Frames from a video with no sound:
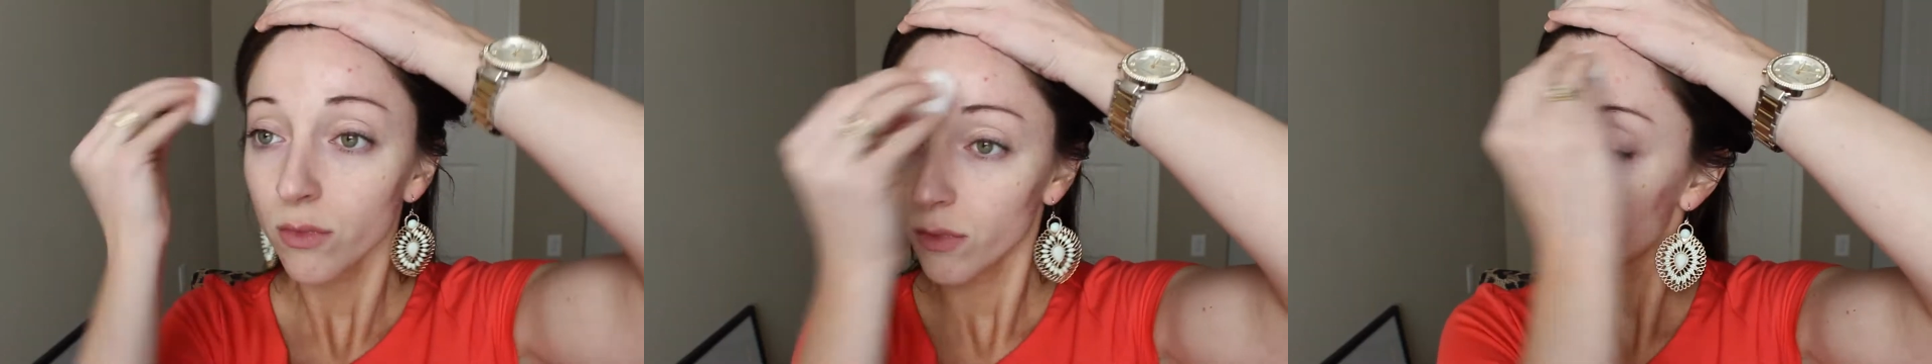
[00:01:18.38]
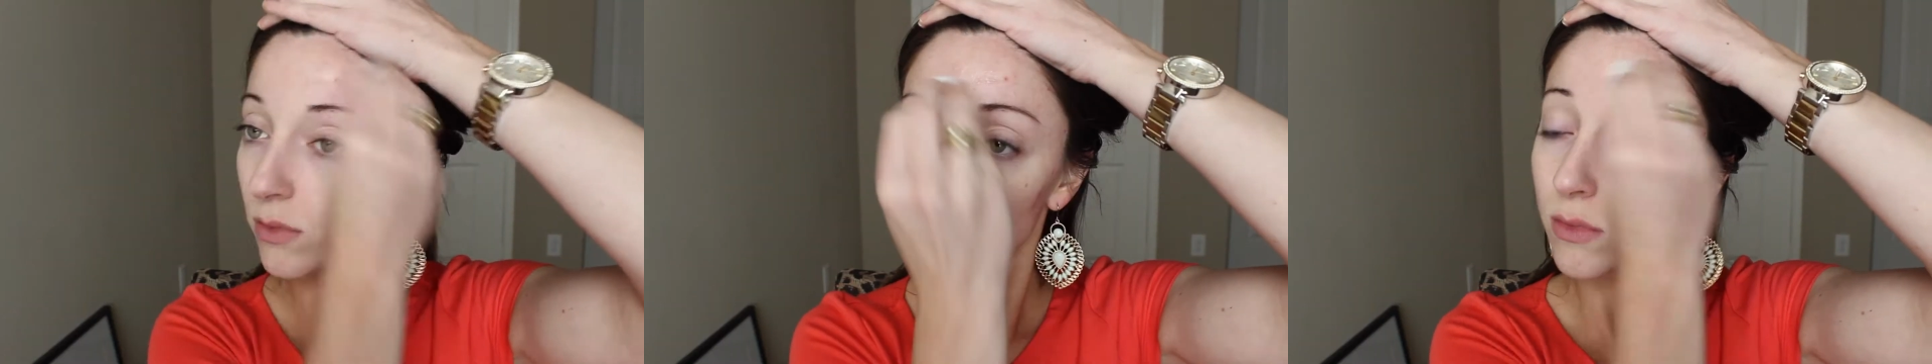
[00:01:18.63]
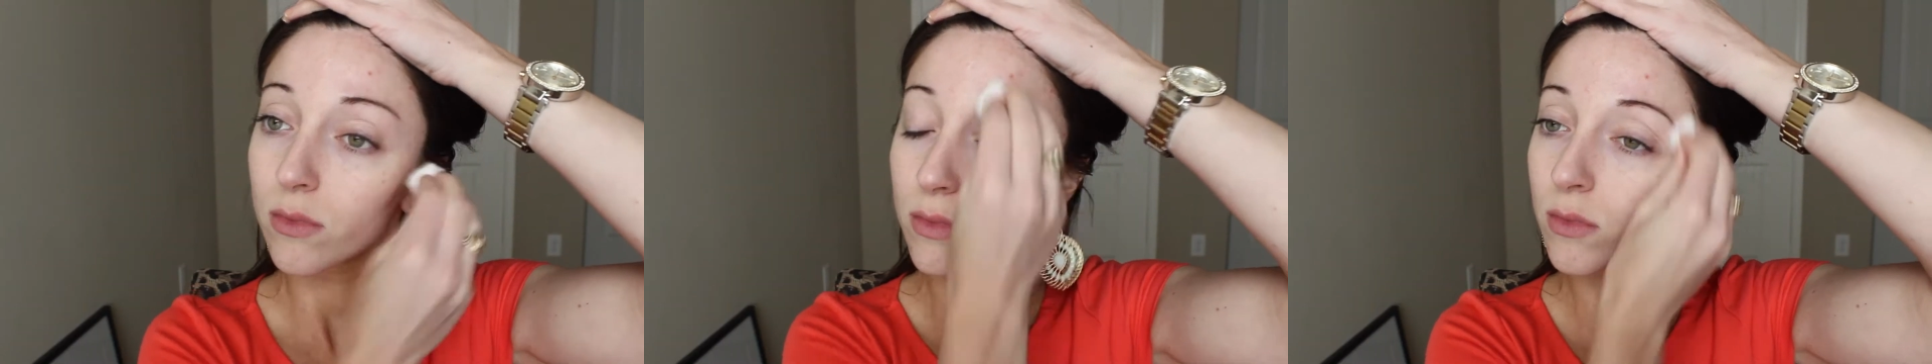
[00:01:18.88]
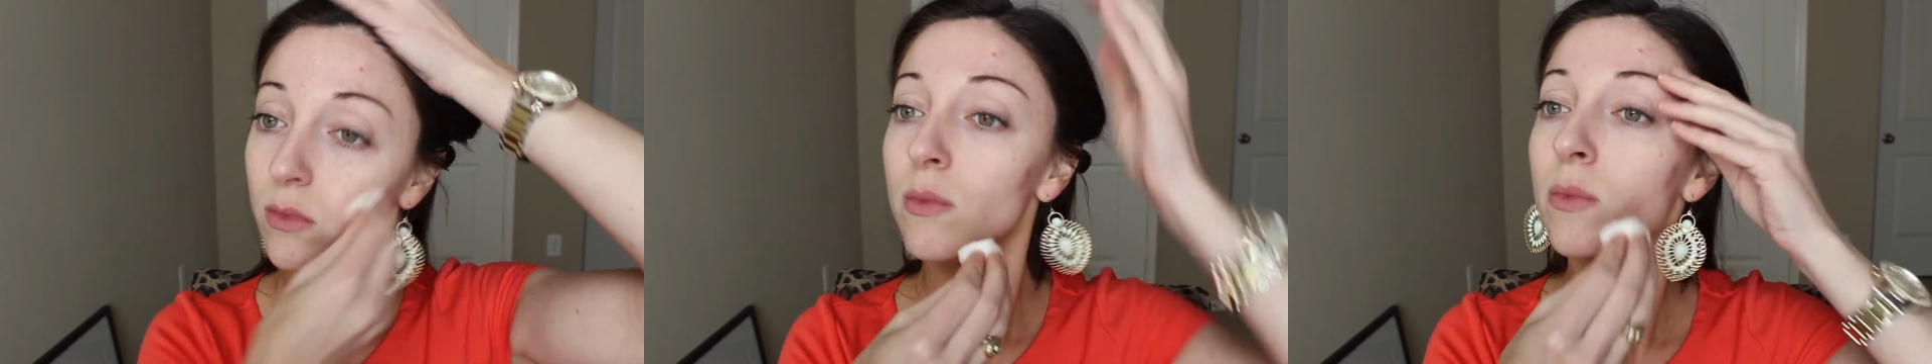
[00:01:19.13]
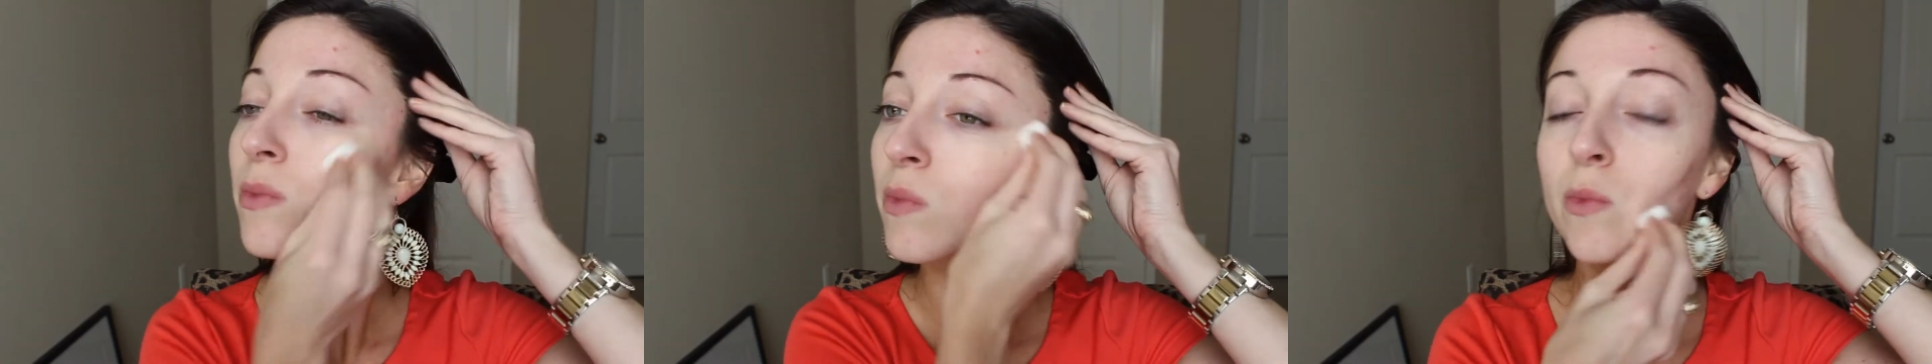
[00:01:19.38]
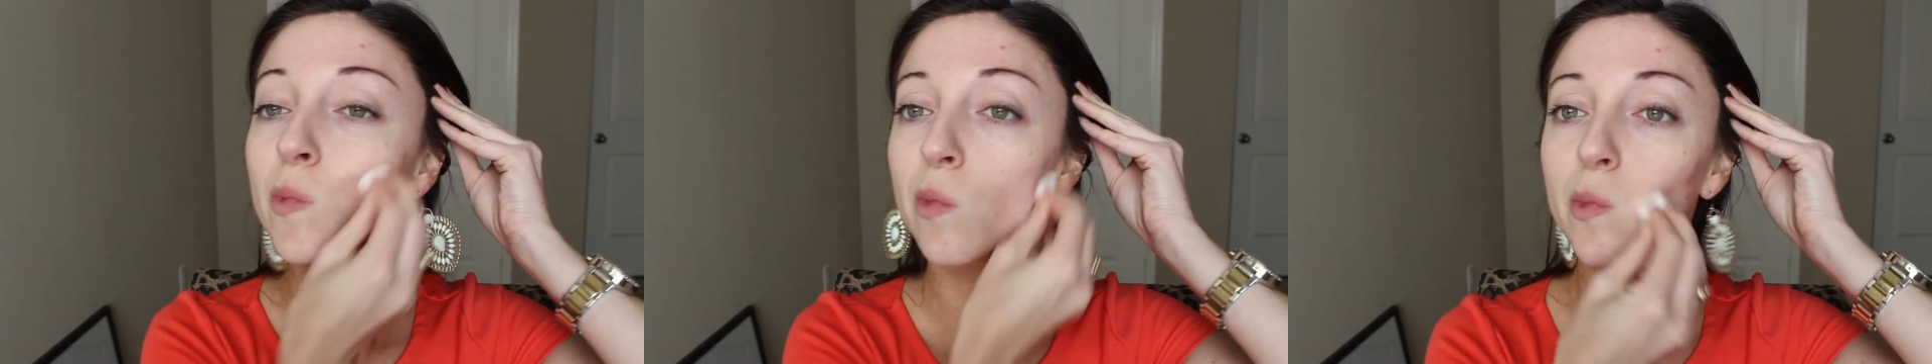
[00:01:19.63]
breaking out
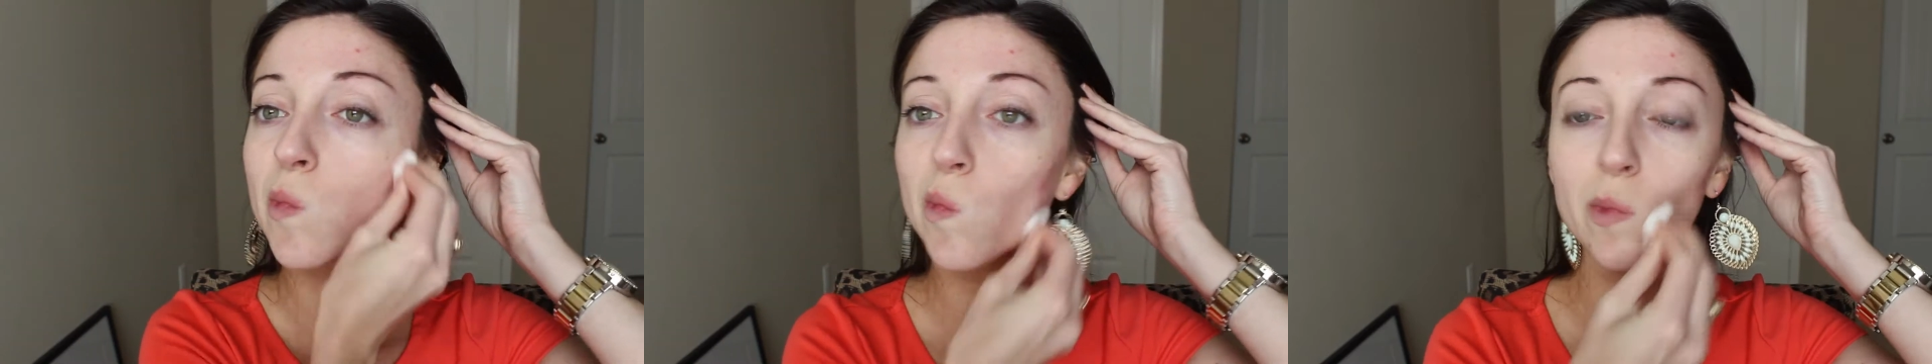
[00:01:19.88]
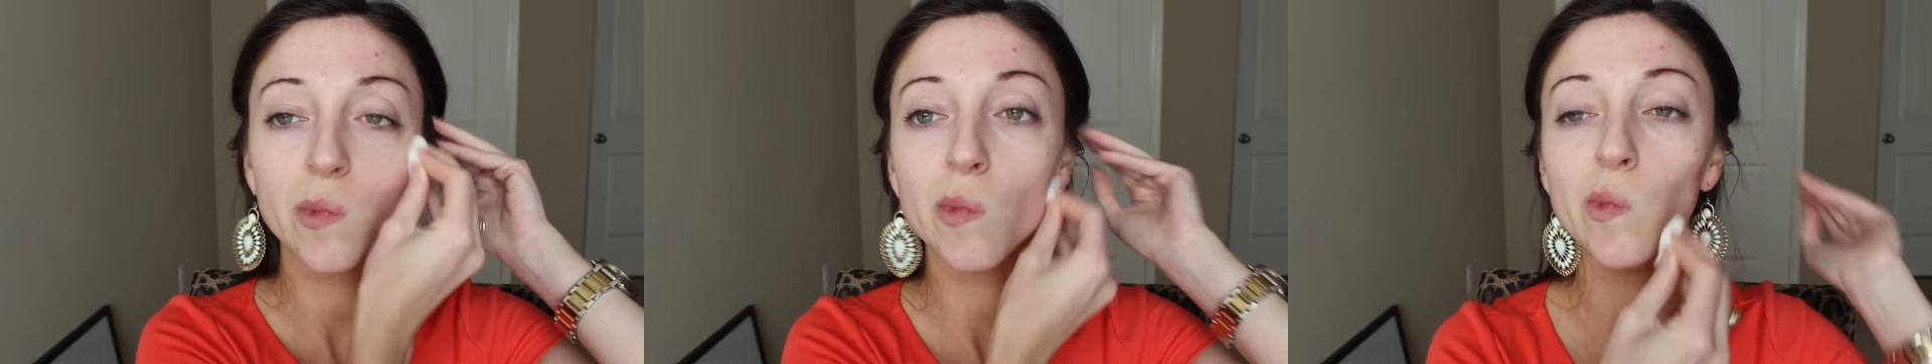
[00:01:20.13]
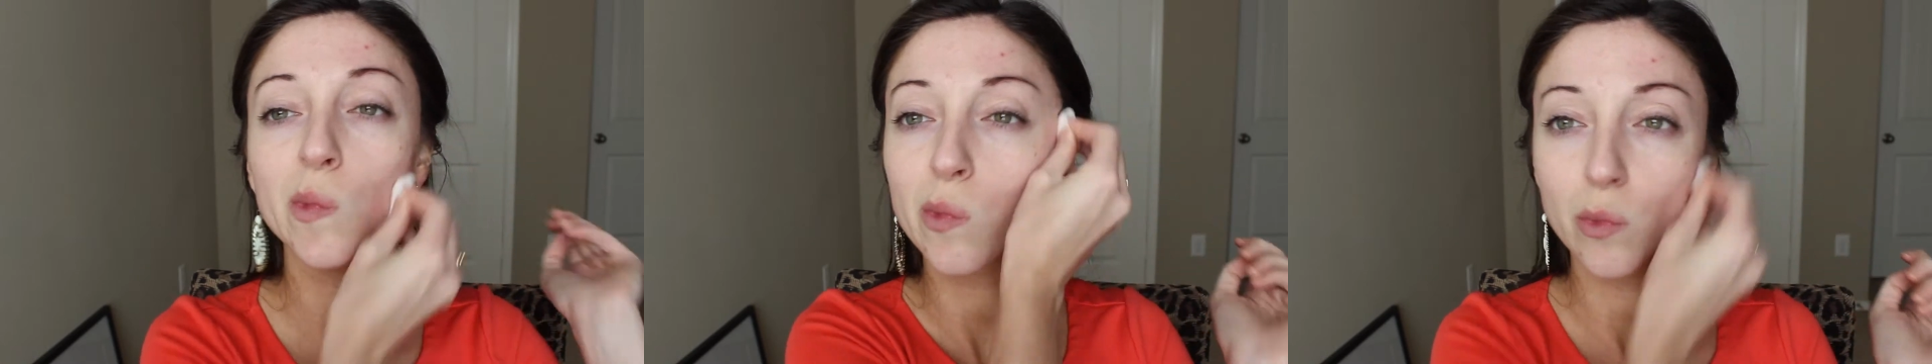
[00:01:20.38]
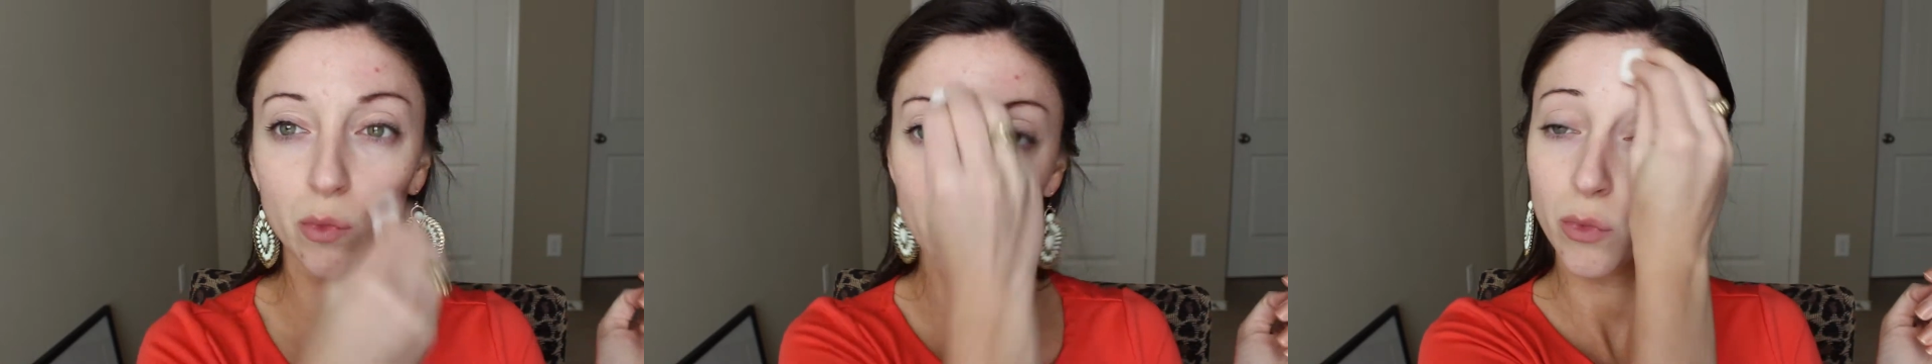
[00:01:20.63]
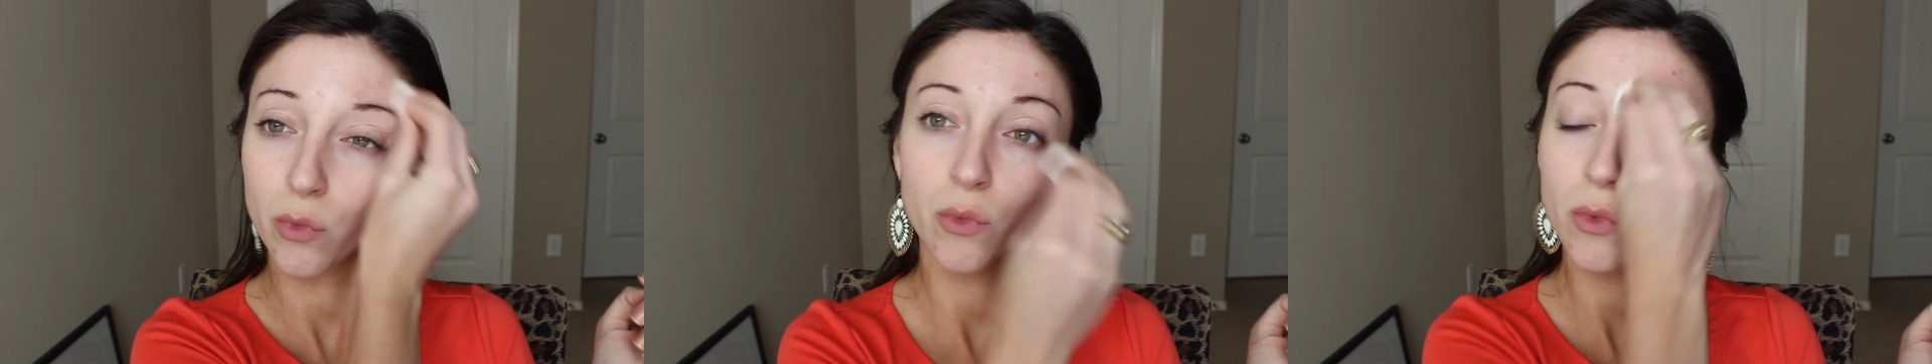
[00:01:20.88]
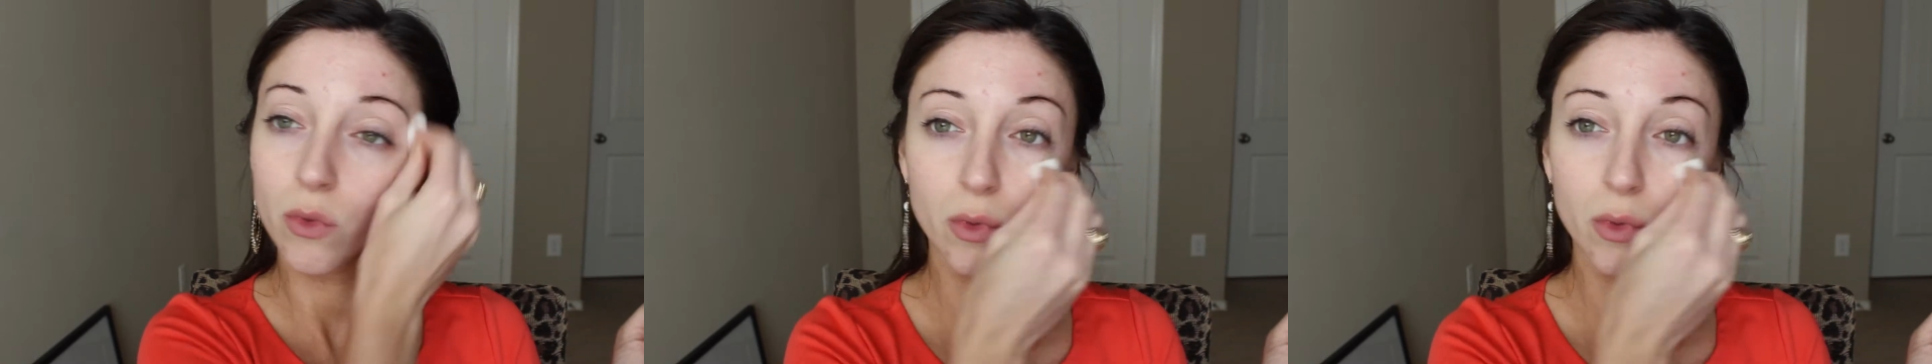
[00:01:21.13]
really, really bad right now.